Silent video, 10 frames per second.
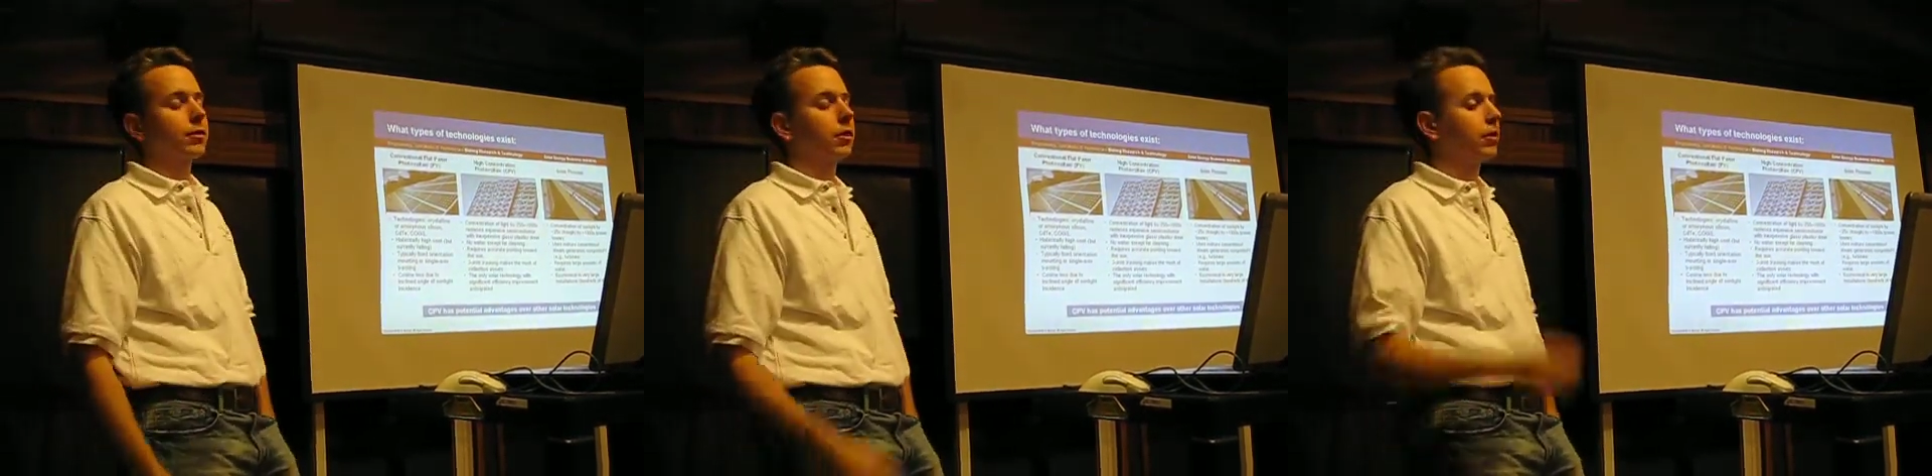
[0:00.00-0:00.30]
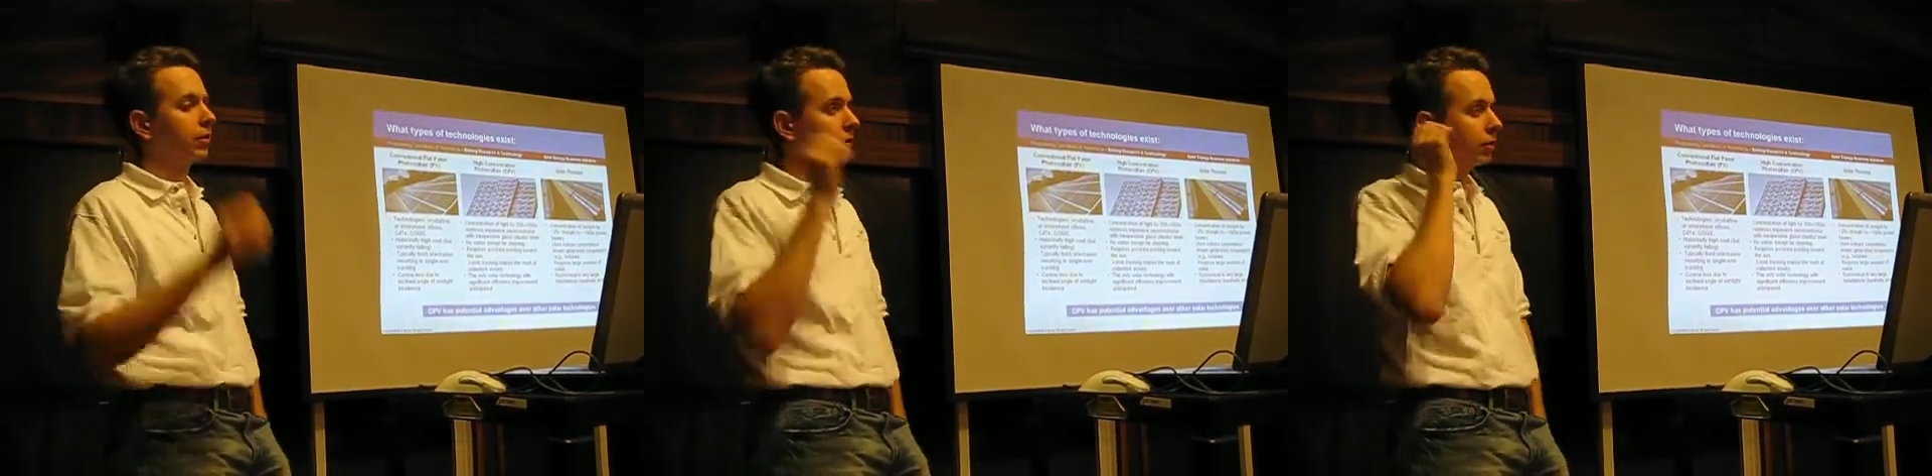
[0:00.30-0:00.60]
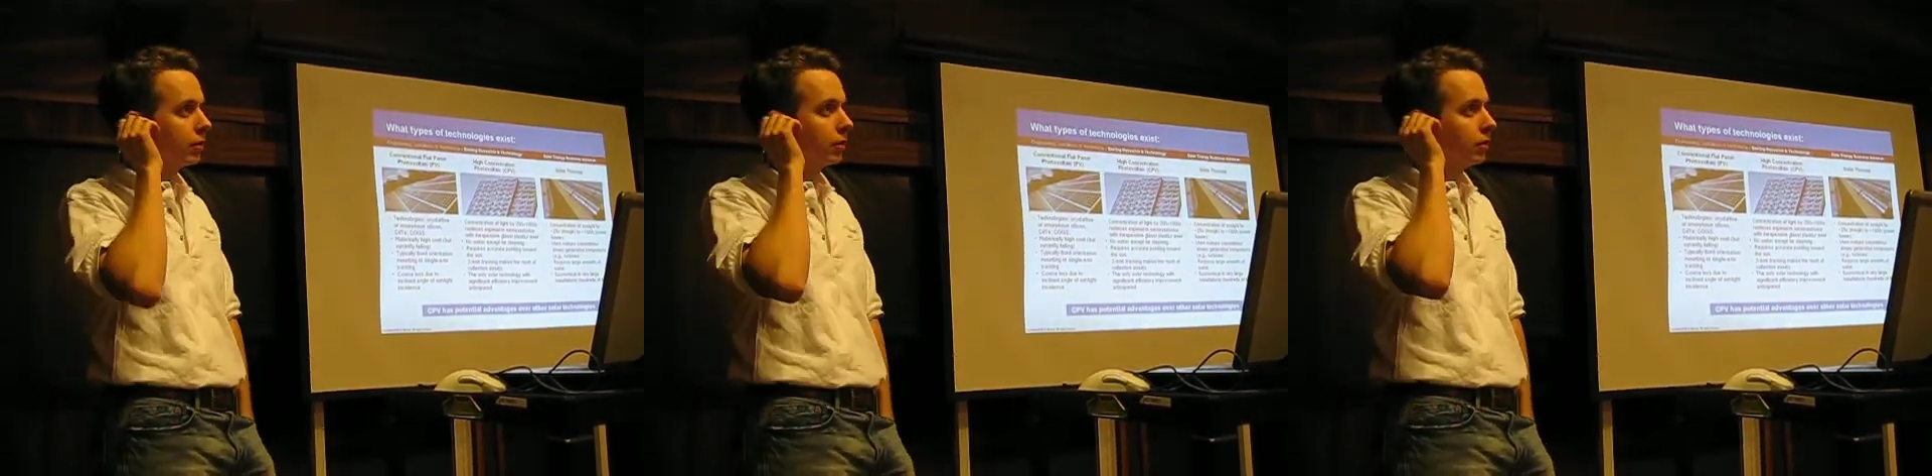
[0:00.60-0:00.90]

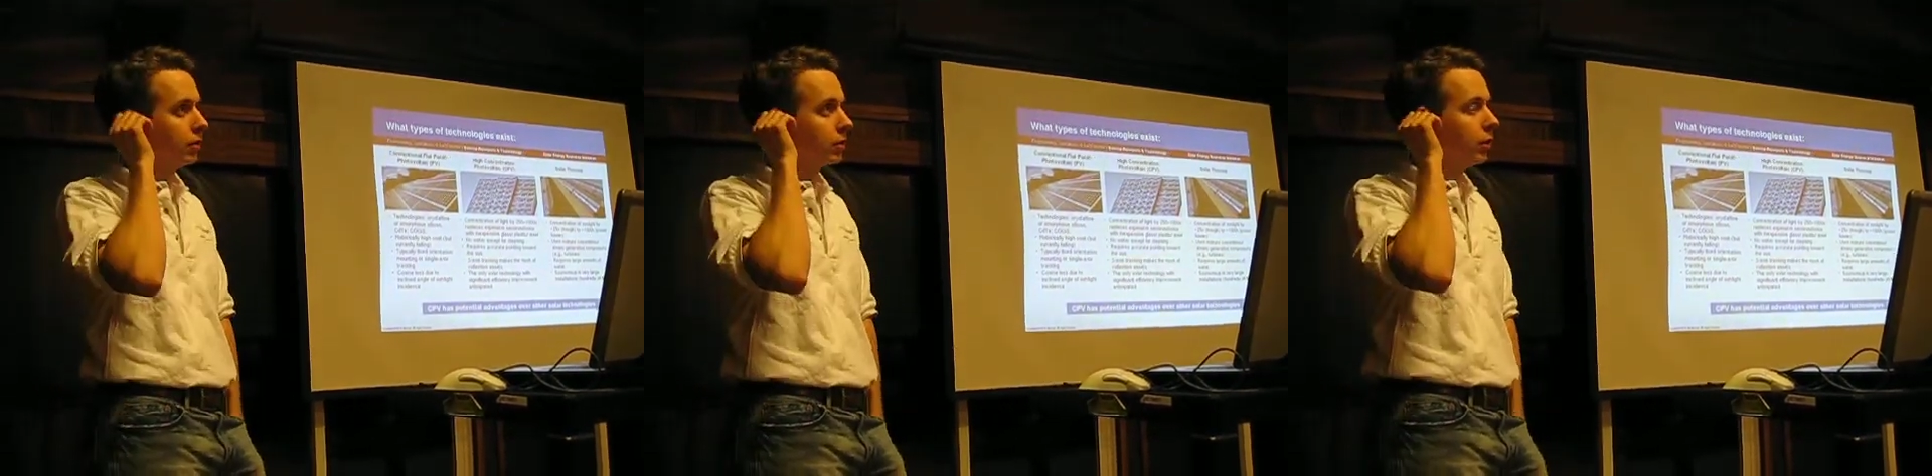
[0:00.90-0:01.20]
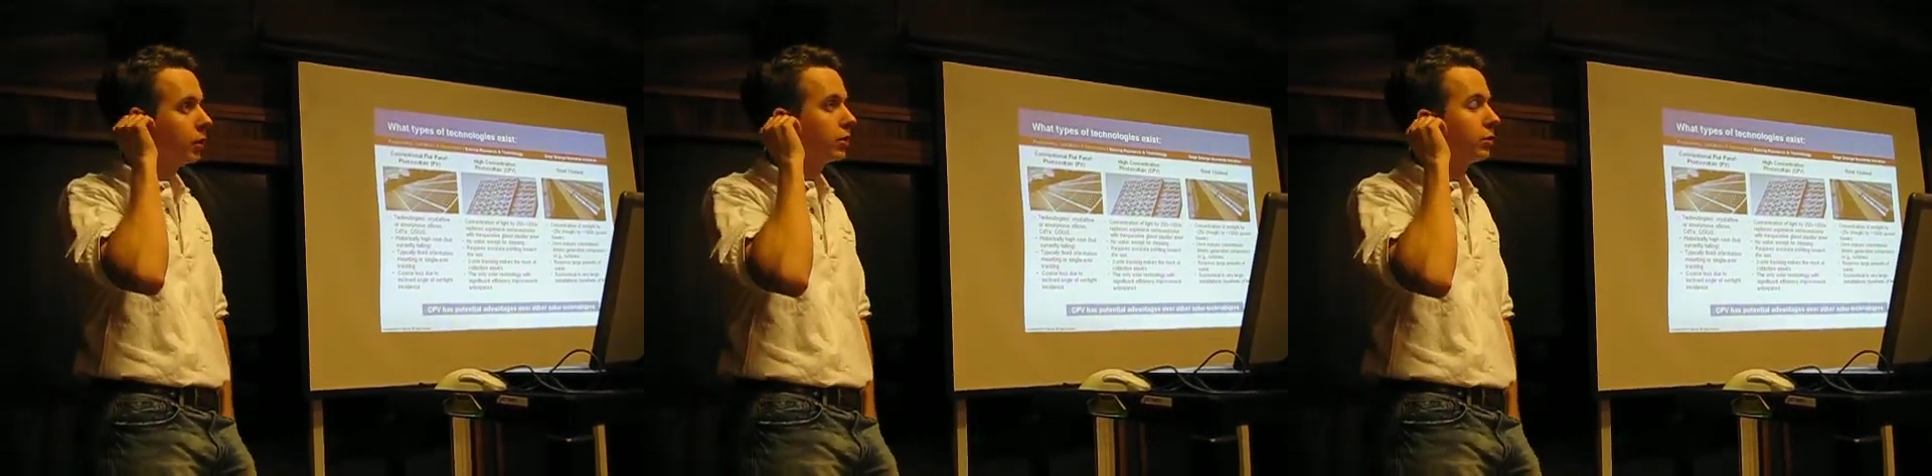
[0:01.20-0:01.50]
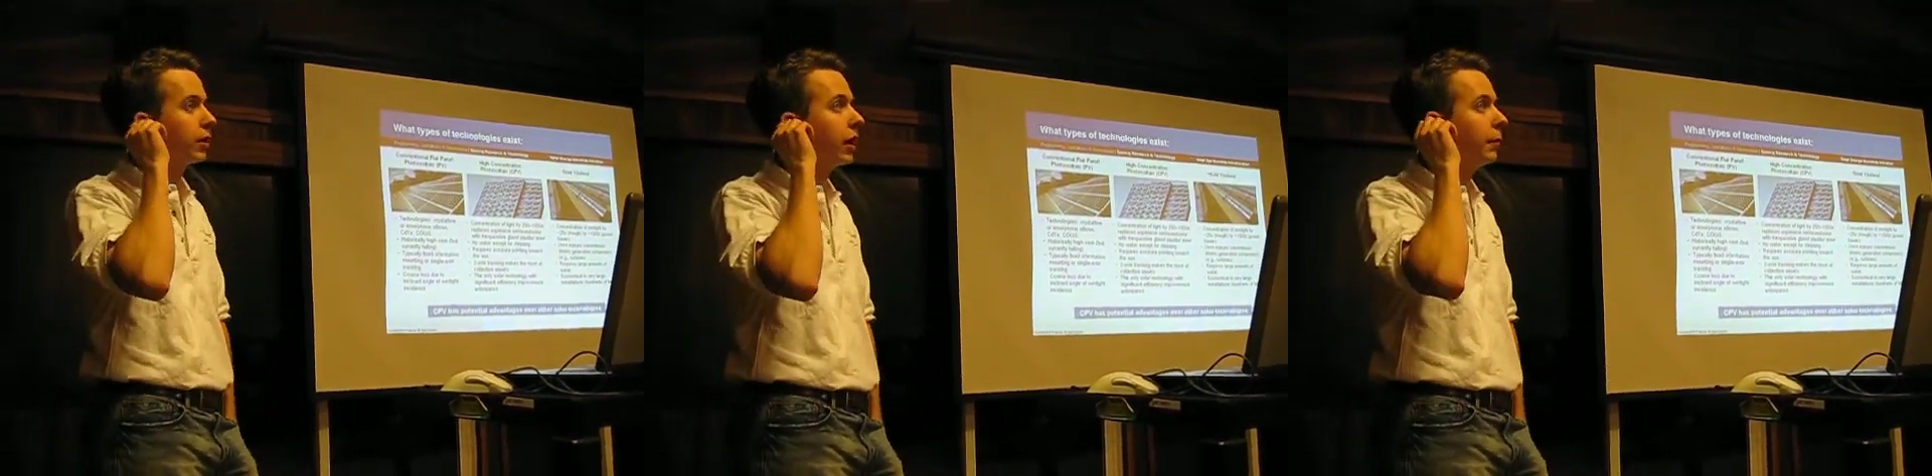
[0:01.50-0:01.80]
You're going to
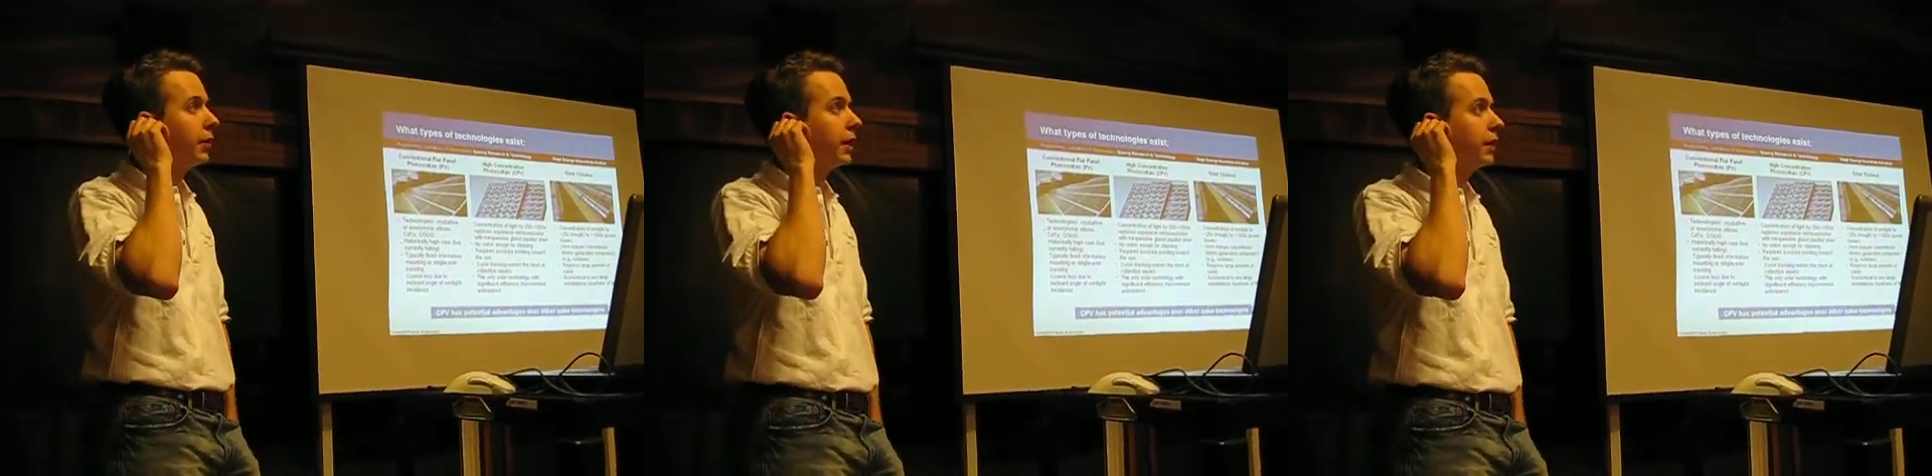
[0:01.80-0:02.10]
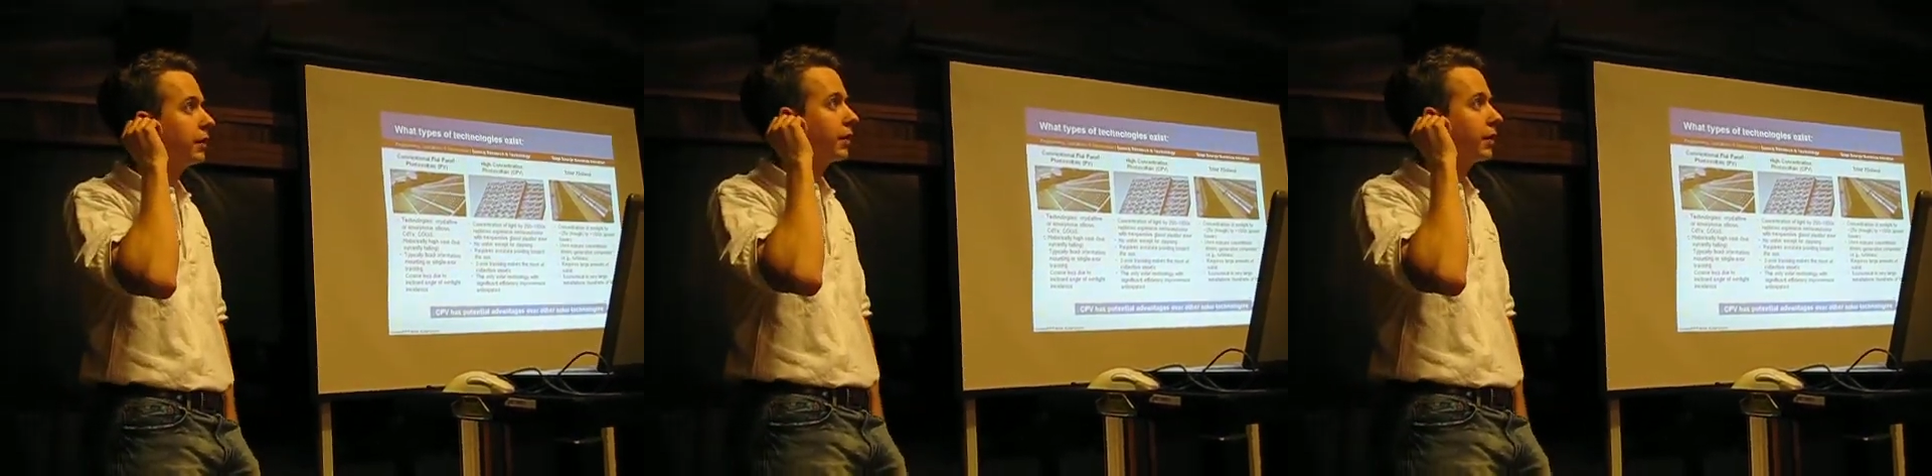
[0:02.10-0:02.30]
a company